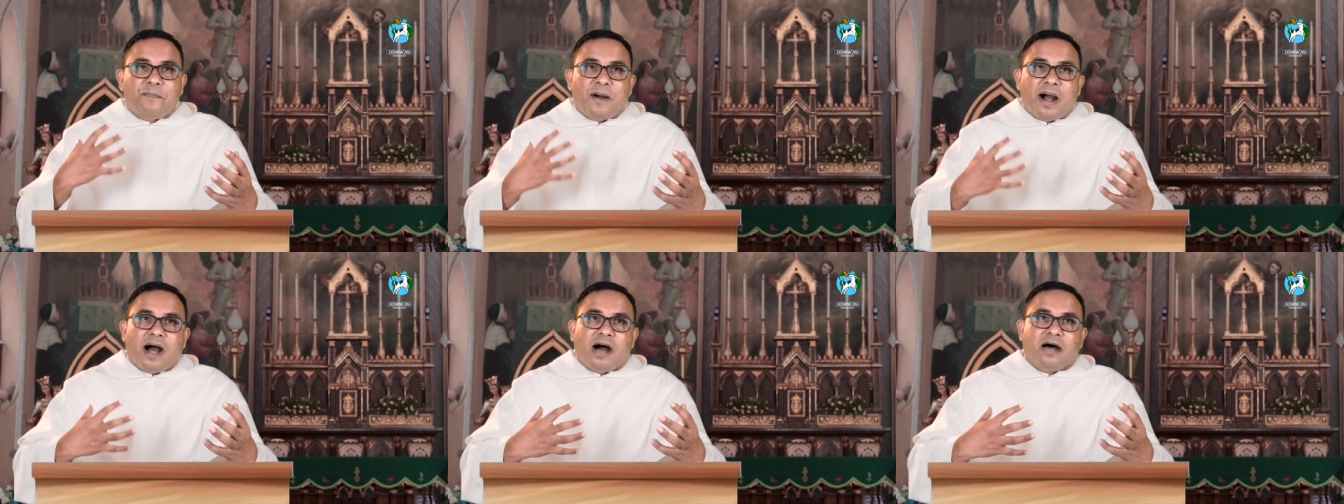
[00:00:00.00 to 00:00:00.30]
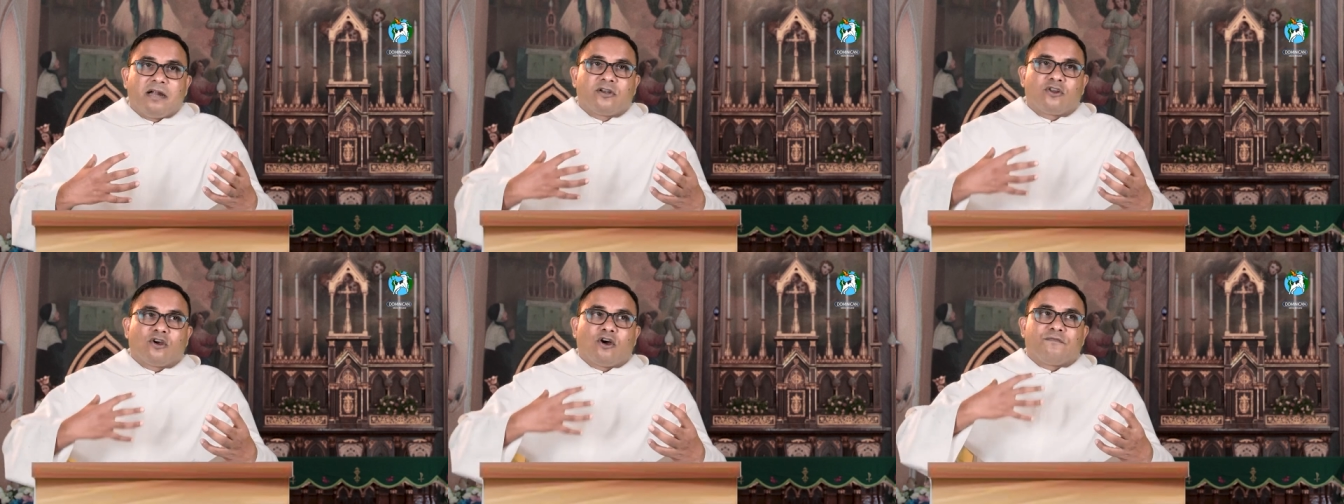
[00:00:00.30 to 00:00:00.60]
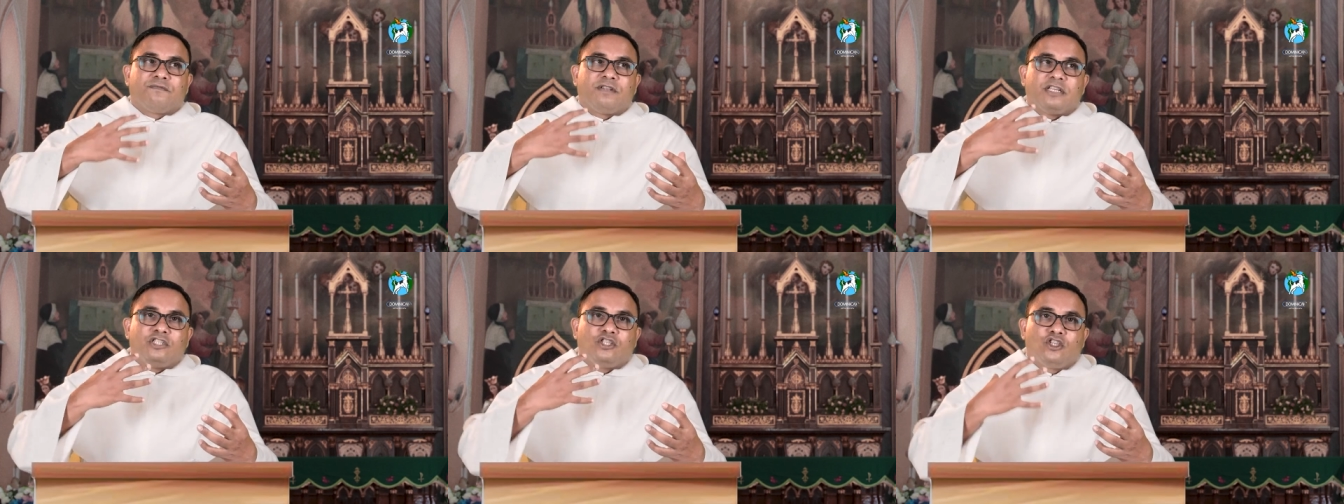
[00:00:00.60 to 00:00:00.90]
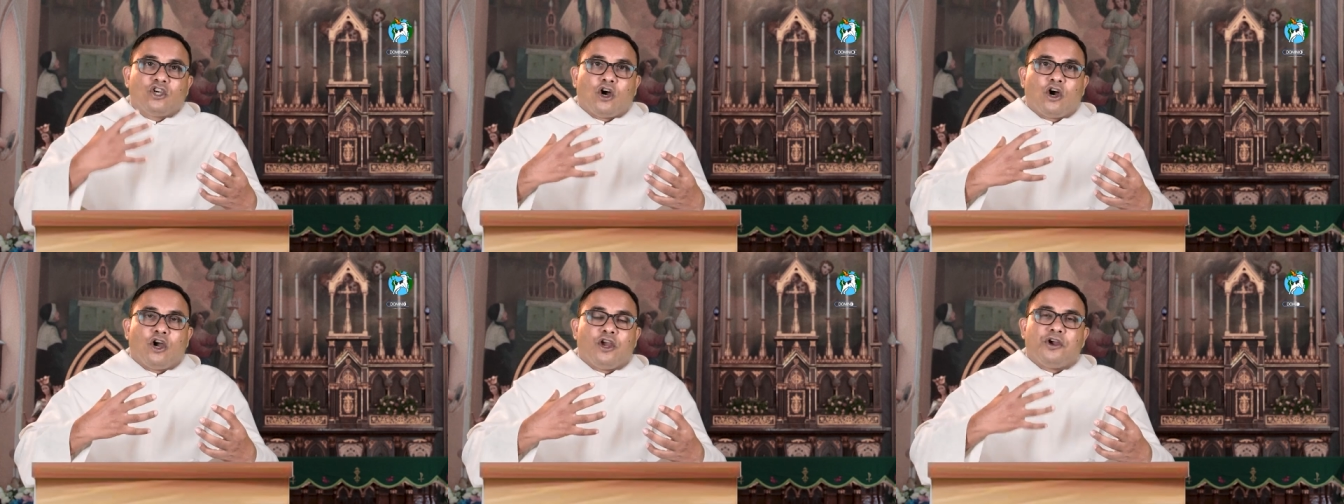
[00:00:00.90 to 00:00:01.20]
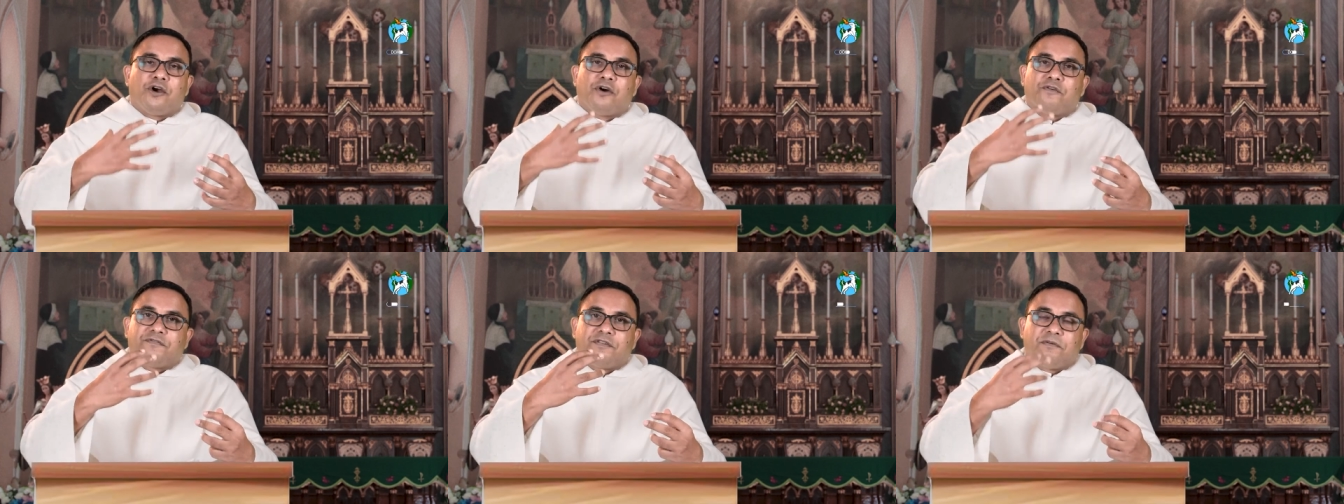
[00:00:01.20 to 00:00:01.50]
part of the
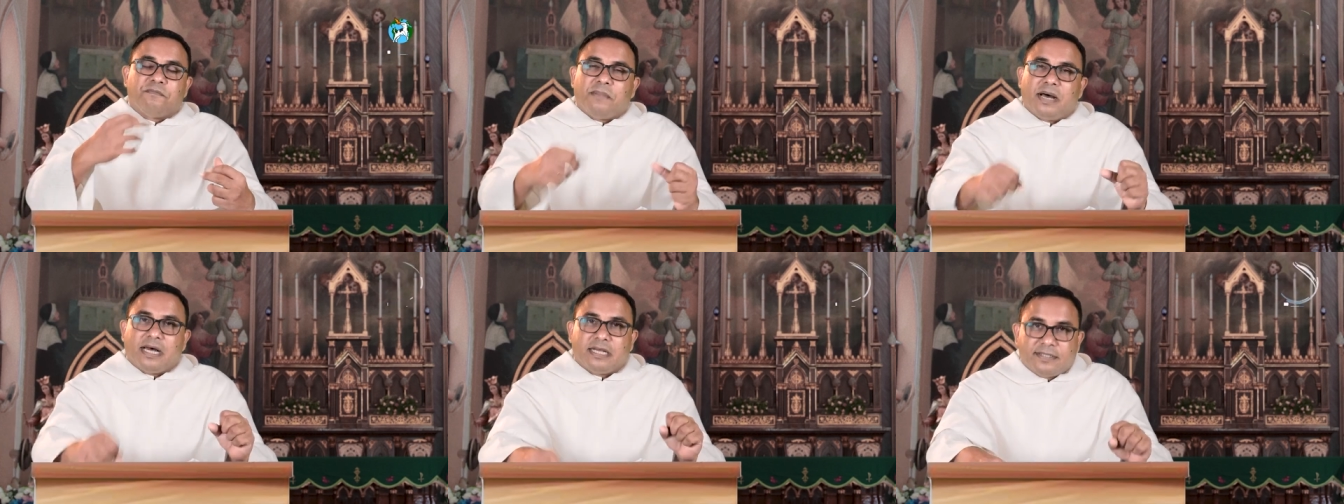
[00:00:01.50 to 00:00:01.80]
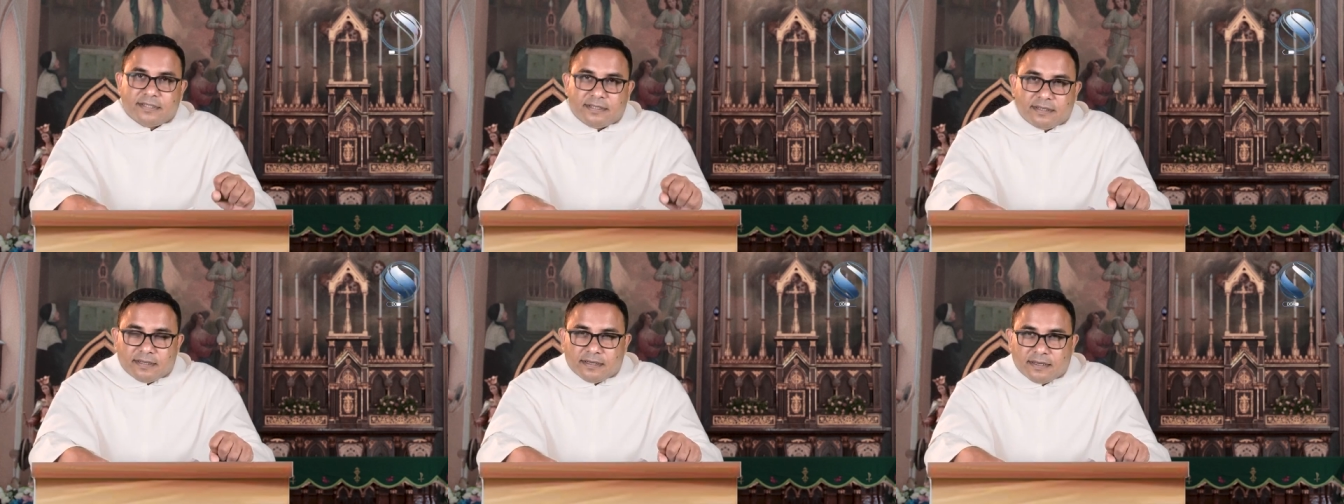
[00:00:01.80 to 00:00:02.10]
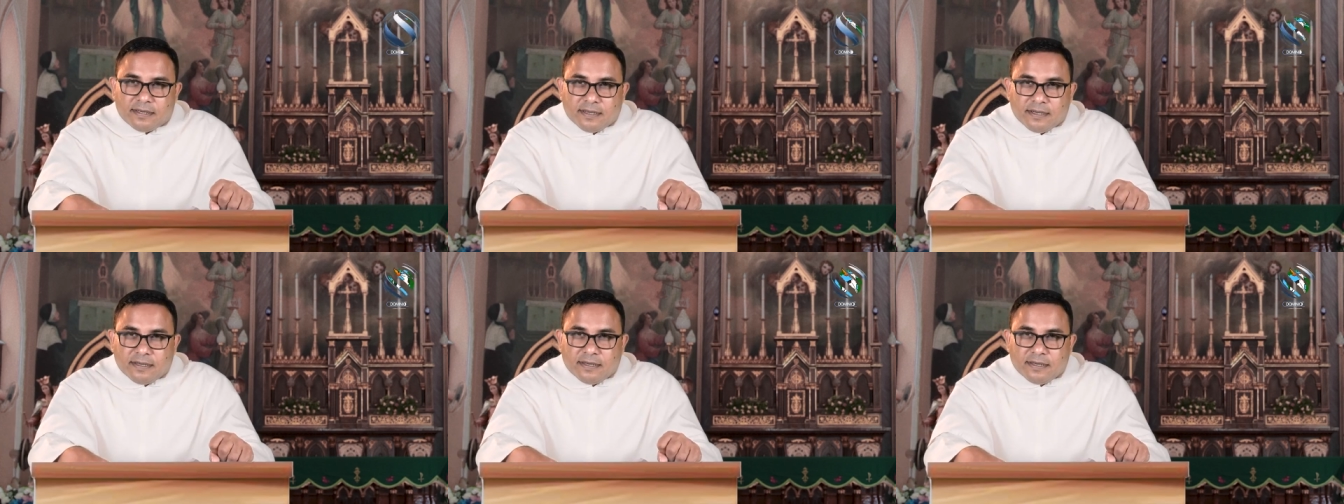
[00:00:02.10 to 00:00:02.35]
joy of the master.